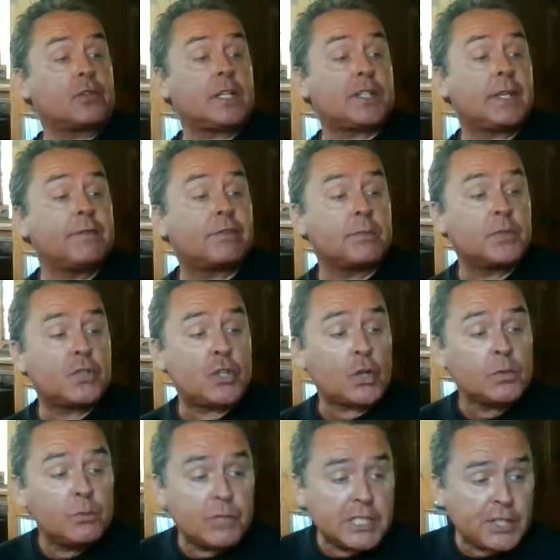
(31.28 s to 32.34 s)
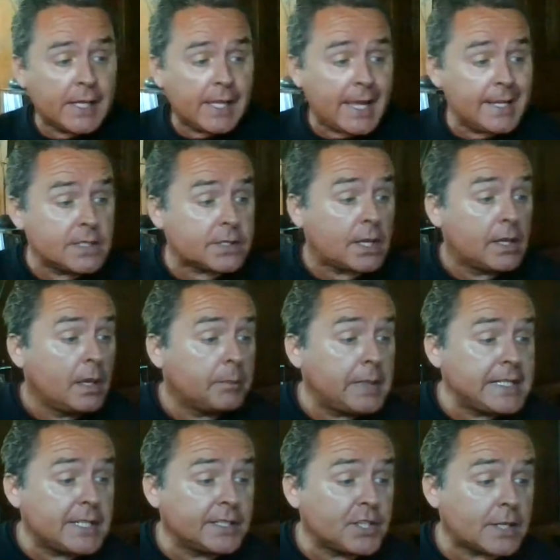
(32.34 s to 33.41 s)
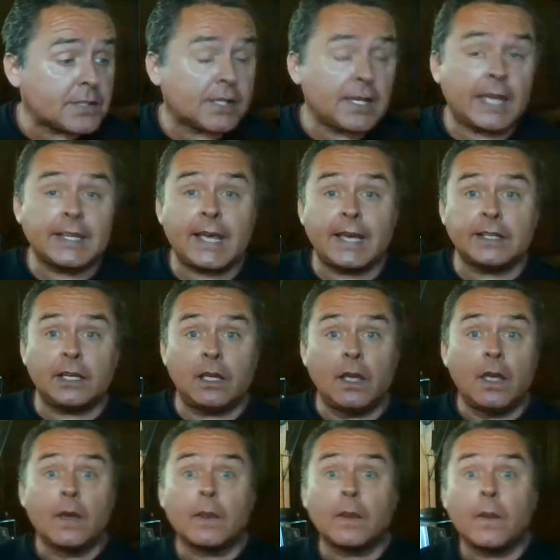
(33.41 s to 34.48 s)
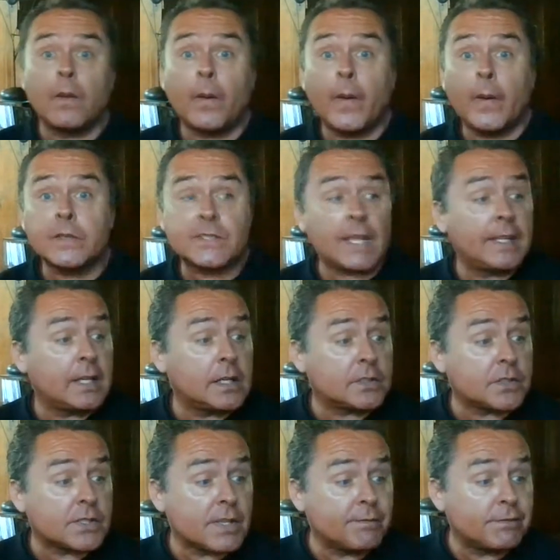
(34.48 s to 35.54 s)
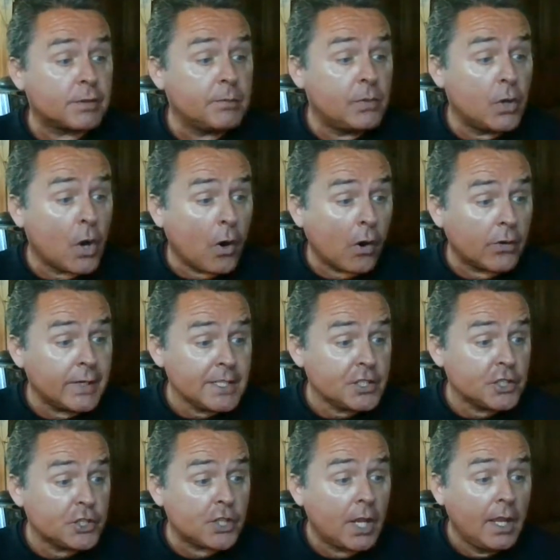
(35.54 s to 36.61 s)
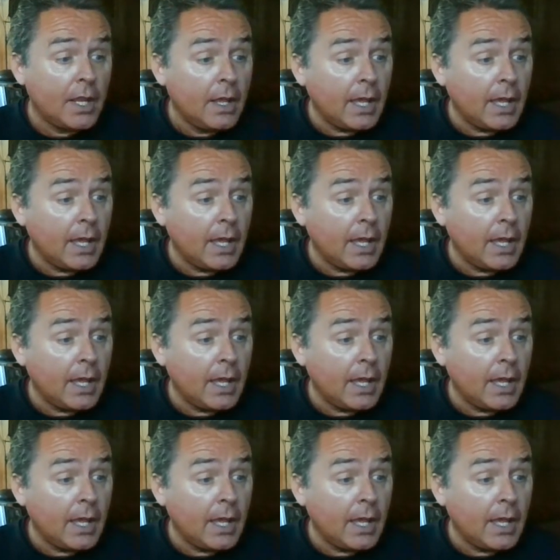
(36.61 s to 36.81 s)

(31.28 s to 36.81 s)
writing in from Tonbridge in Kent, beating Jessica and Hannah, sending answers in from Norwich.